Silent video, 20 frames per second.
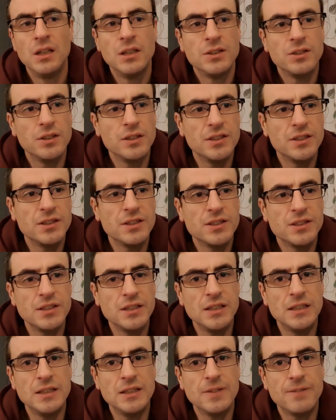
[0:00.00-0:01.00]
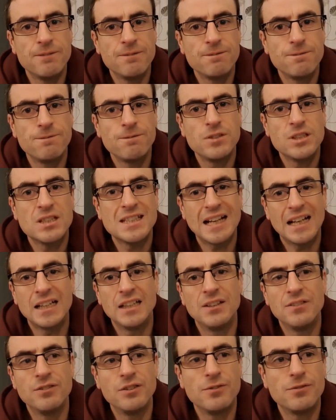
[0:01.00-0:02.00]
So this is the
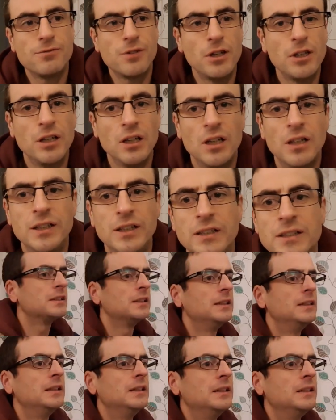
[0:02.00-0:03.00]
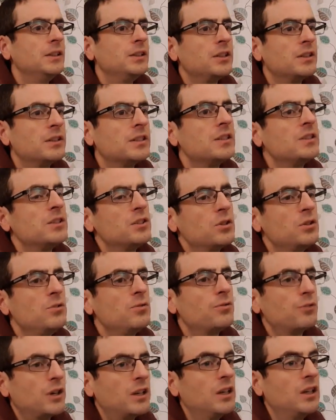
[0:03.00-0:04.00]
second of the front lines. You can see the two
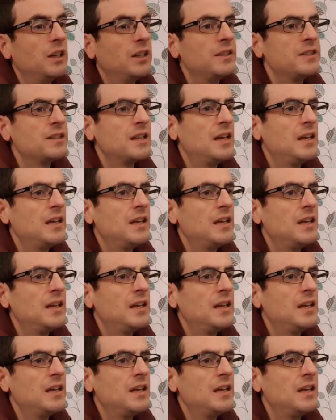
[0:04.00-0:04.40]
front lines